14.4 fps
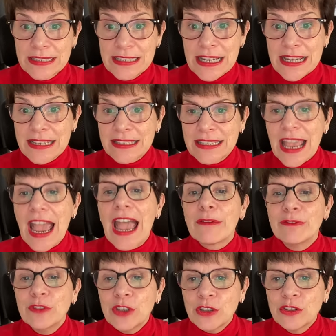Yes, I have
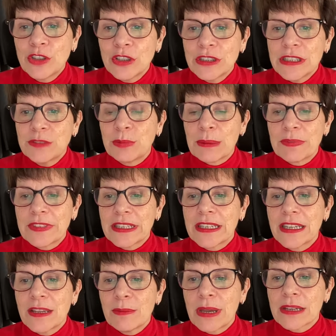not done it, but I'm
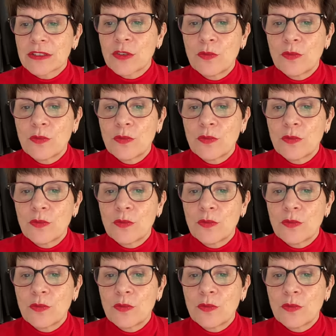thinking about